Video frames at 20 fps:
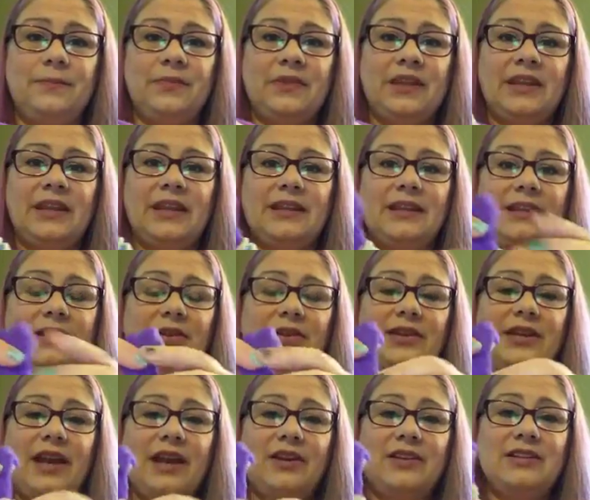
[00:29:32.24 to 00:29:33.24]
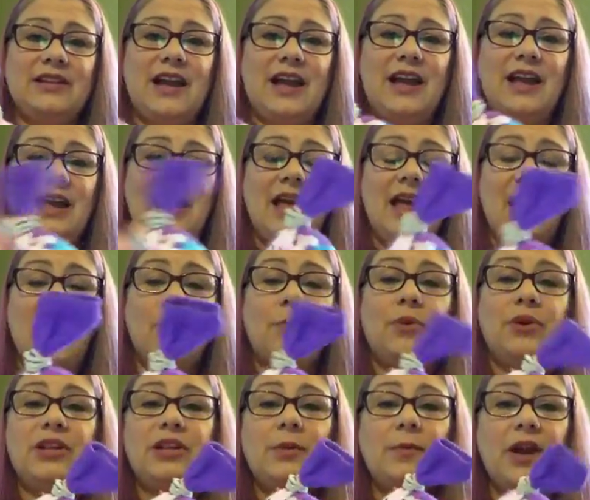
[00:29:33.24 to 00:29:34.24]
and the little hair tie. Put it
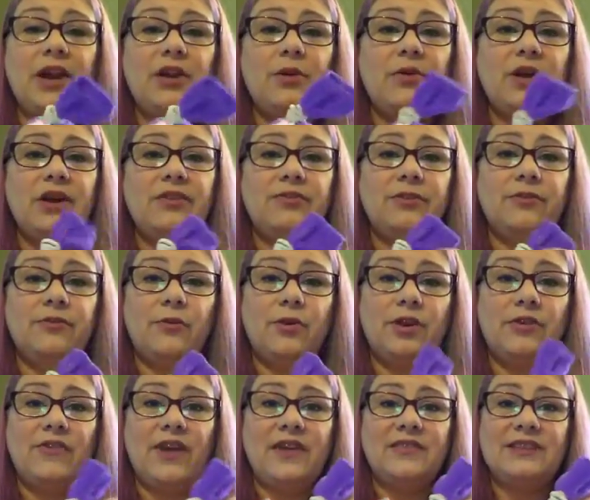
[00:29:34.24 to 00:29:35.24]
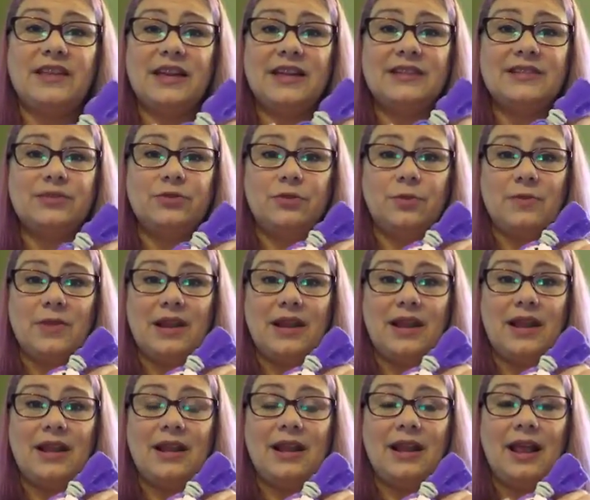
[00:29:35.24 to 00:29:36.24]
in the microwave for 45 seconds to a
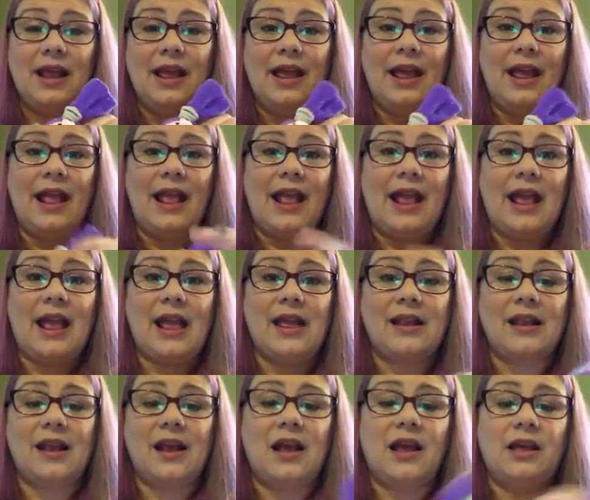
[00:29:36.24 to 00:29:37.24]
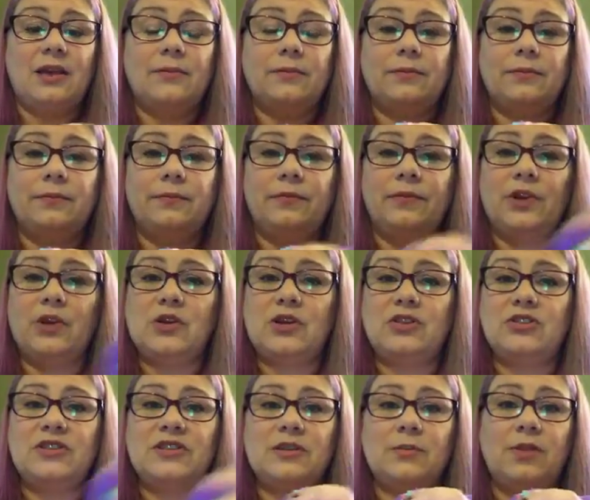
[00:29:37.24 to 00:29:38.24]
minute, and you can
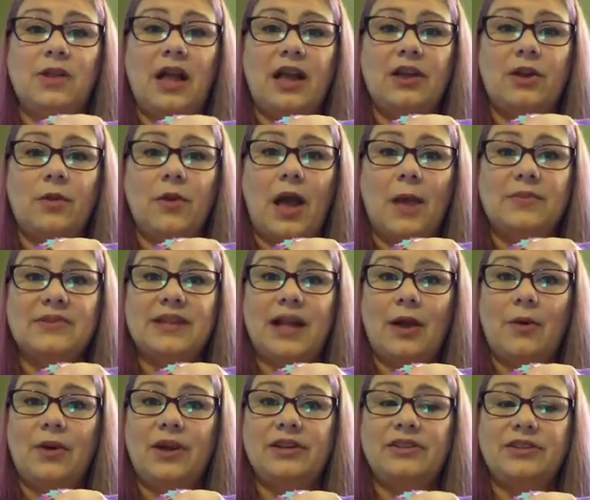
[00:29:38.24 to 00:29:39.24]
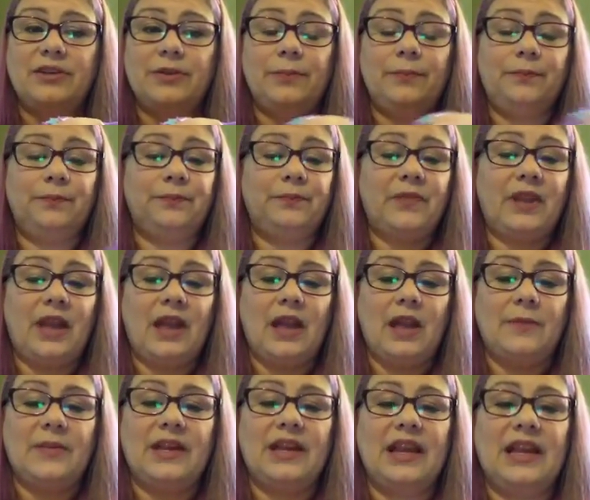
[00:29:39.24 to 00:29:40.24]
just apply your wraps that way too.
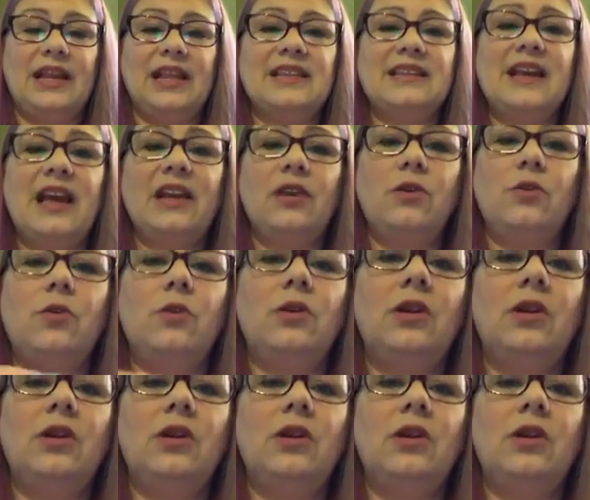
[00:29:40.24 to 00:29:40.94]
And it's kind of cool